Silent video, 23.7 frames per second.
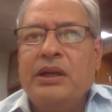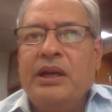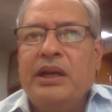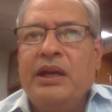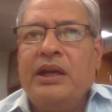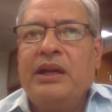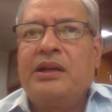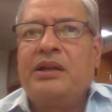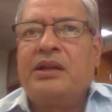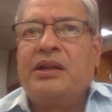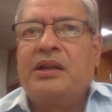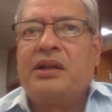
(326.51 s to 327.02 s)

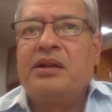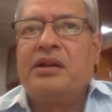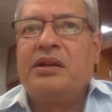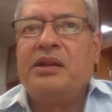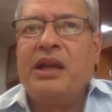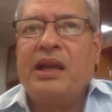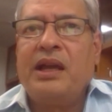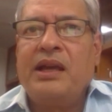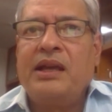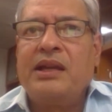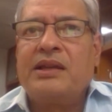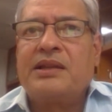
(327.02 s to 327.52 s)
it
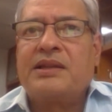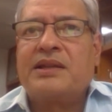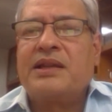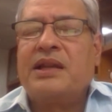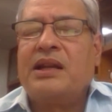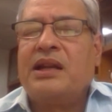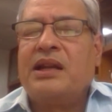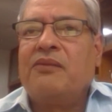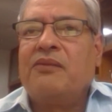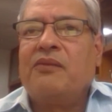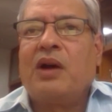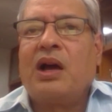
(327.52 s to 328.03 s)
creates
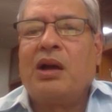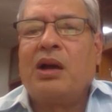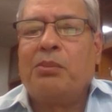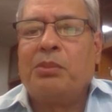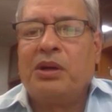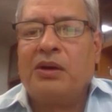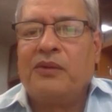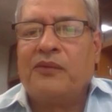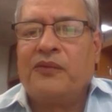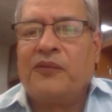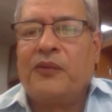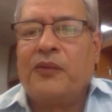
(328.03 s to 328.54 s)
an
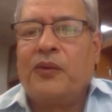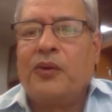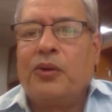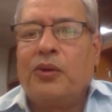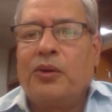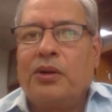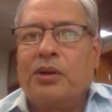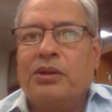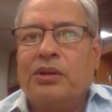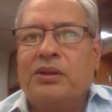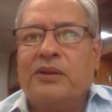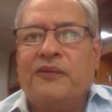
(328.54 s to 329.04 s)
environment
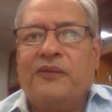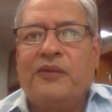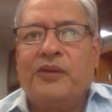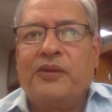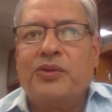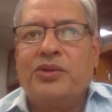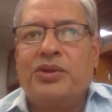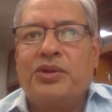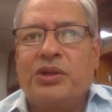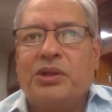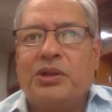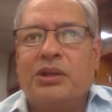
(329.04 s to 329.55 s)
for the
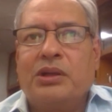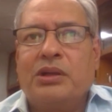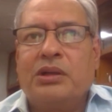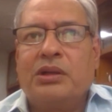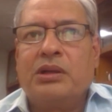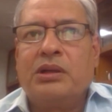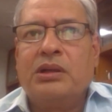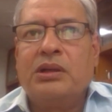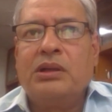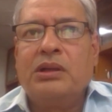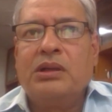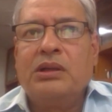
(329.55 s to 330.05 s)

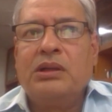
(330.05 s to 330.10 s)
future